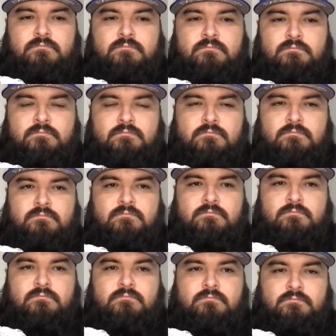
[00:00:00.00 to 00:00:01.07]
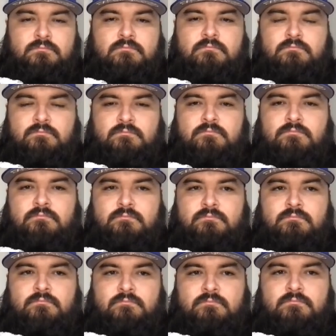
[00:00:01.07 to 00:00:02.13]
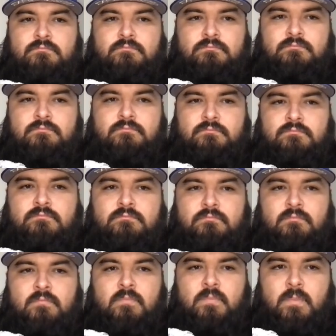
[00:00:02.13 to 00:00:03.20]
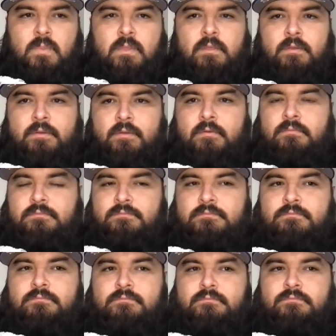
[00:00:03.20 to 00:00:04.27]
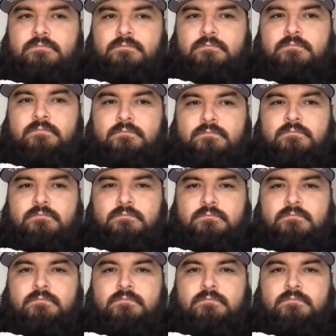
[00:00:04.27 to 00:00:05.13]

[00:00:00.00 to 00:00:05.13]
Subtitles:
This person isn't speaking.